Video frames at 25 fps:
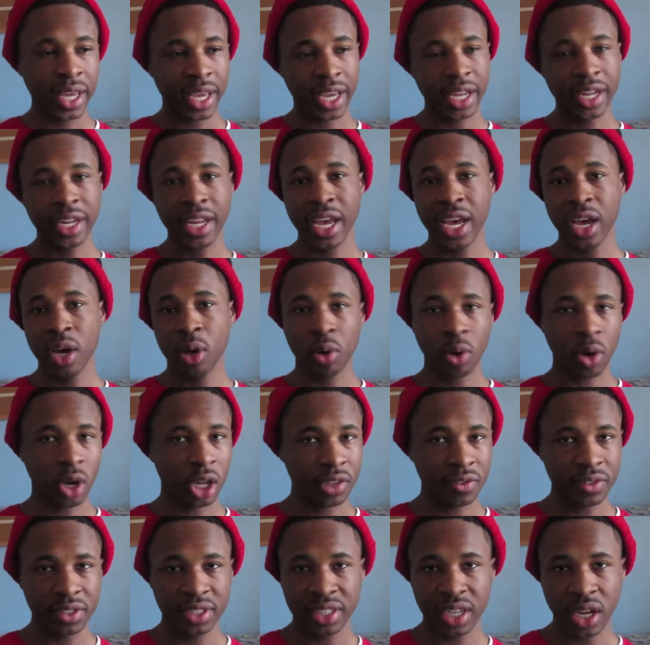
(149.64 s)
and now all
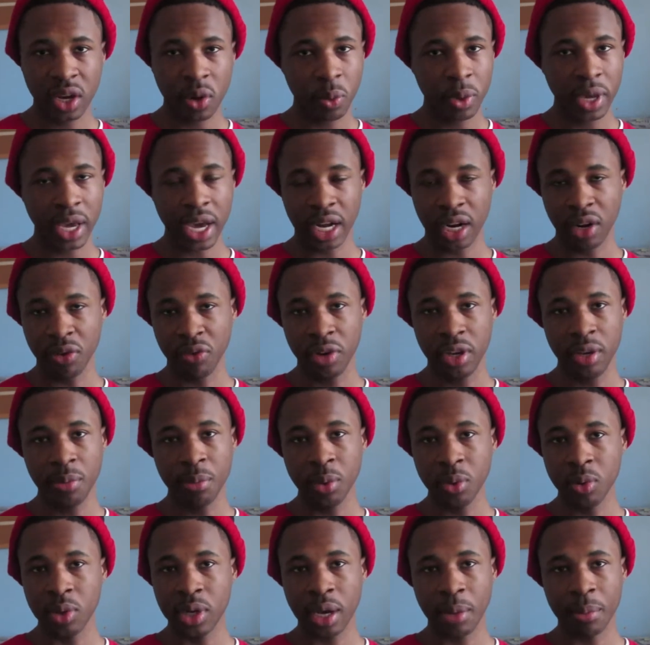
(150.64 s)
of a sudden we got a
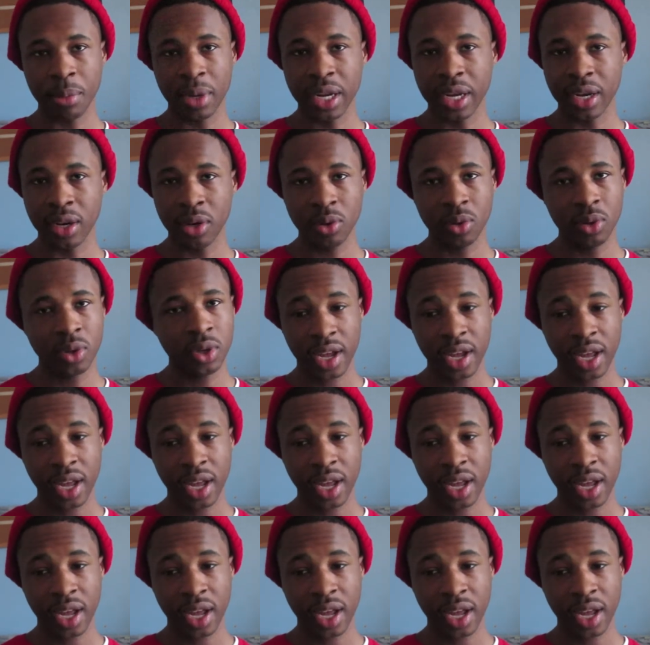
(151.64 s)
reboot coming out.